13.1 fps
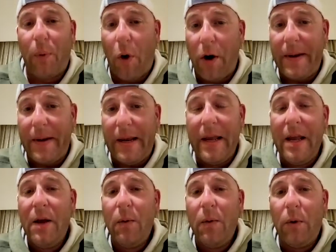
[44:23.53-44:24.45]
Barbie,
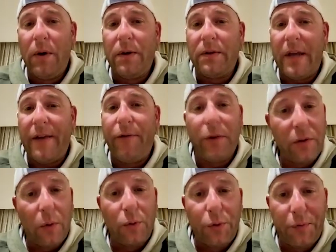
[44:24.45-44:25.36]
was a foot
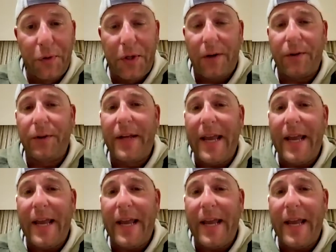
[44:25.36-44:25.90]
soldier for Dr.